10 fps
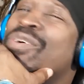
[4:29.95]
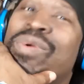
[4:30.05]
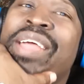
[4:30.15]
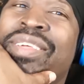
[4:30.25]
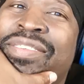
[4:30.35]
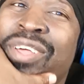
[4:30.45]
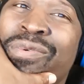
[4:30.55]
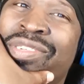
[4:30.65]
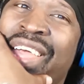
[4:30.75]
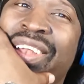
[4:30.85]
Why you
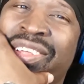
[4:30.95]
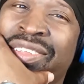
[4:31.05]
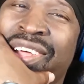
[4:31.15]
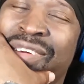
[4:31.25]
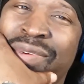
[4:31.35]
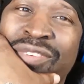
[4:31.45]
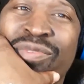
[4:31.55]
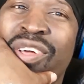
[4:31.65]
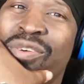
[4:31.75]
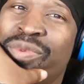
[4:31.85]
so jealous, dog? What's
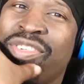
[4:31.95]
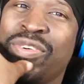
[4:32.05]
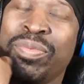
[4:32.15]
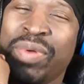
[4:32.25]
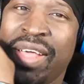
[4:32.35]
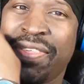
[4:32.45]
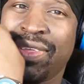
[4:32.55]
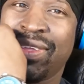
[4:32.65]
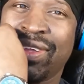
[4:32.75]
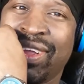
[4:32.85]
wrong with you, brother?
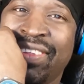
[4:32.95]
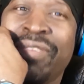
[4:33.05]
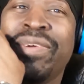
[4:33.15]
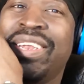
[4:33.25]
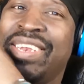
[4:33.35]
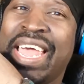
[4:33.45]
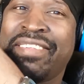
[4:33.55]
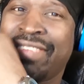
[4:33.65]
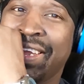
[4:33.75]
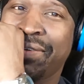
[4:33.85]
Is it really that
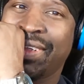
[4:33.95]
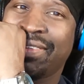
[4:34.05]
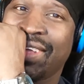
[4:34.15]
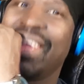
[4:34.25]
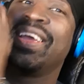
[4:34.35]
serious?